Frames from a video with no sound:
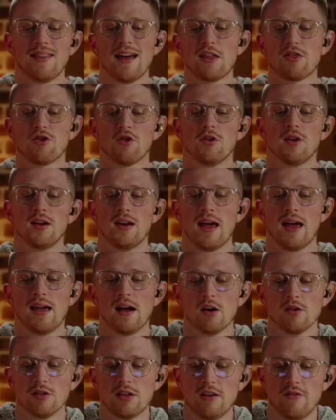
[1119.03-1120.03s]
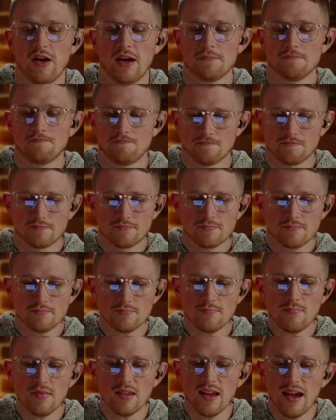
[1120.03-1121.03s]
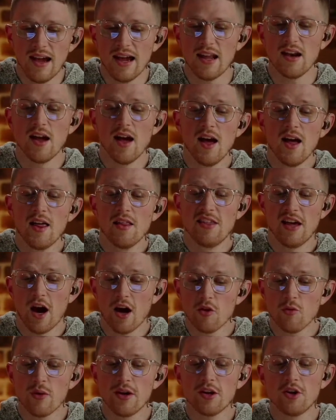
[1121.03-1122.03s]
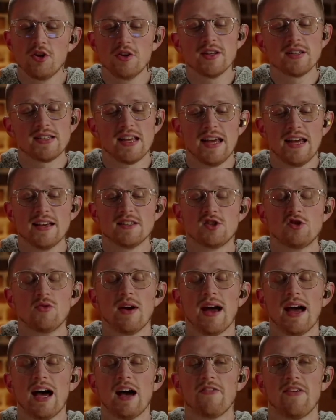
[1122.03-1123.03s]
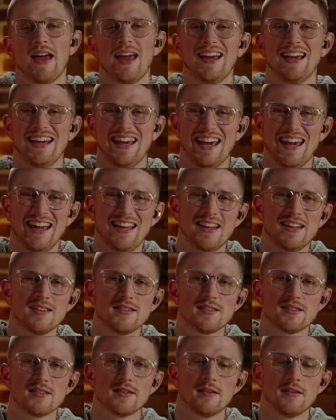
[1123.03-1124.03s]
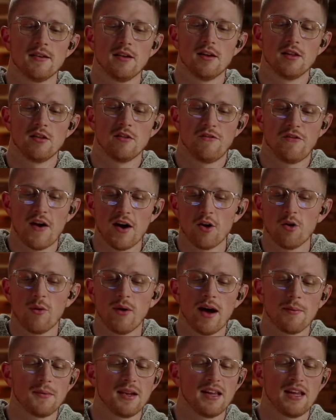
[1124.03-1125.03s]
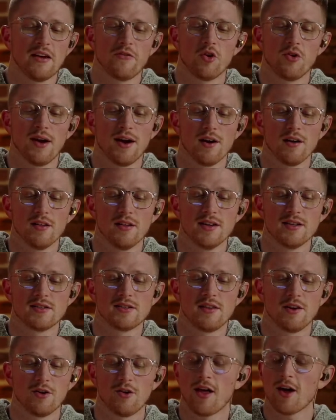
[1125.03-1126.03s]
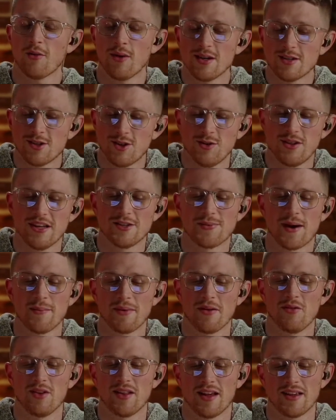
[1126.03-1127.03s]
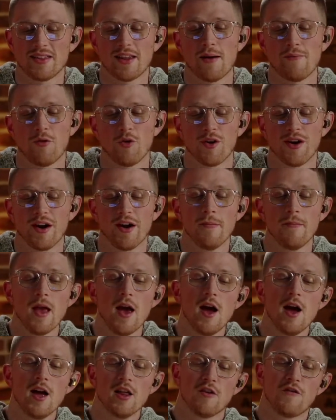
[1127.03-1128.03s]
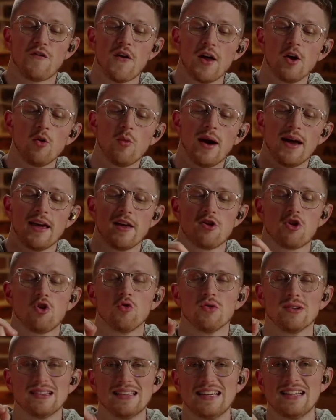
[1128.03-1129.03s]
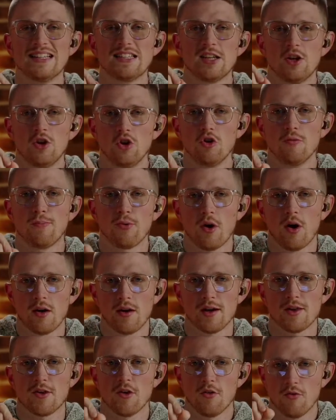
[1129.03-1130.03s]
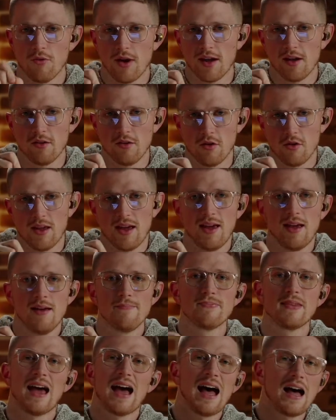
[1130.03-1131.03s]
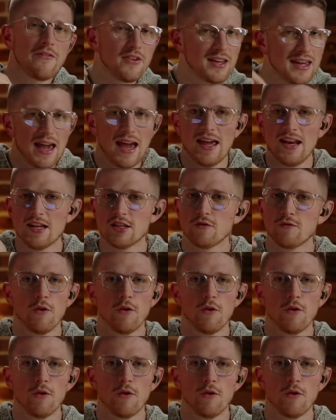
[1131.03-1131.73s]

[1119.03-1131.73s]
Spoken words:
that 30-day LTV. And the other way you can do this is to have a cadence. The final way I'm gonna give you here, at least, there are a lot of ways to do these, but I'm giving you like top four here. The final way is to release new products regularly. Have a cadence